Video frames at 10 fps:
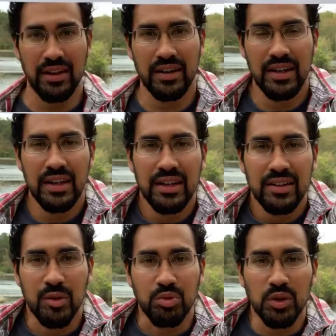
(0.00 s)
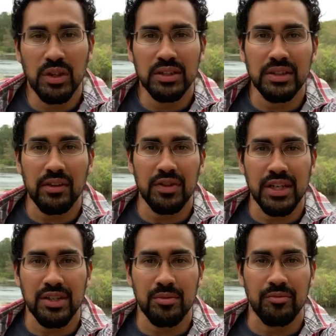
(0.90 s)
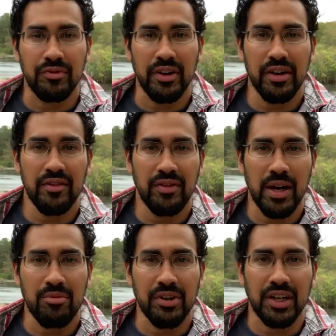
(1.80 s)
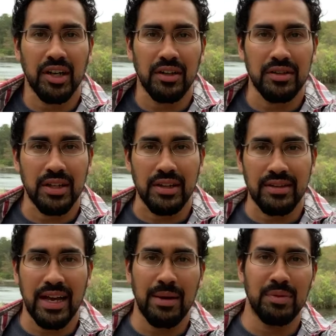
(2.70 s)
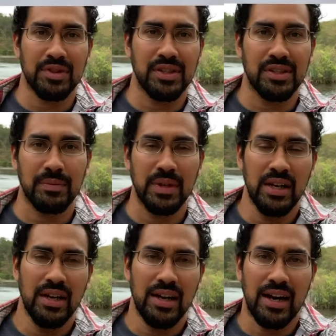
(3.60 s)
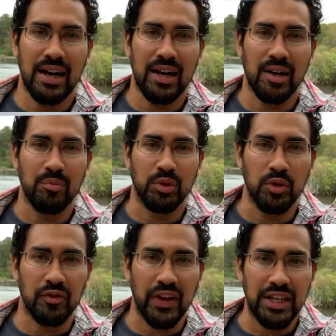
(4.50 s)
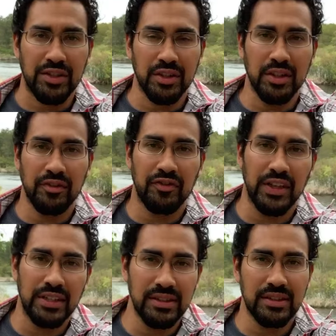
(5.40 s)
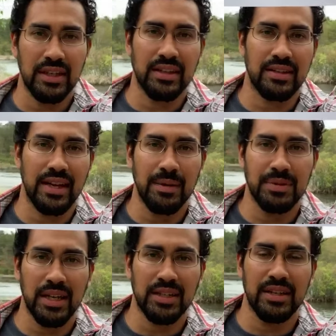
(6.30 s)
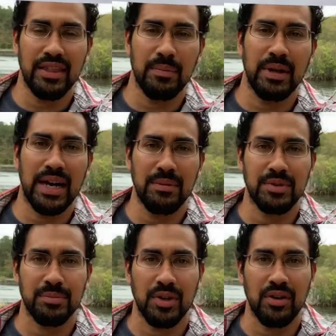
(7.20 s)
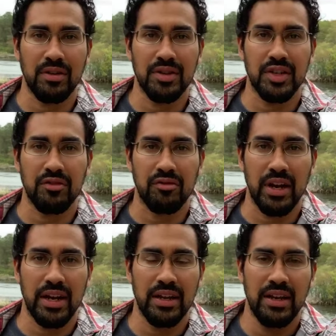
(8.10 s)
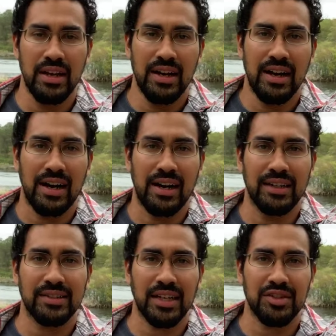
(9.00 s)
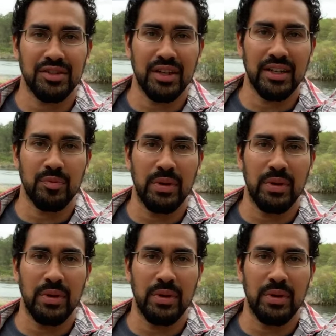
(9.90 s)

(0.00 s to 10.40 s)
there. The bluegill sunfish has some very vibrant colors. On the top, you'll see some blue facial fins on the top section. On the bottom, some orangey red sections on its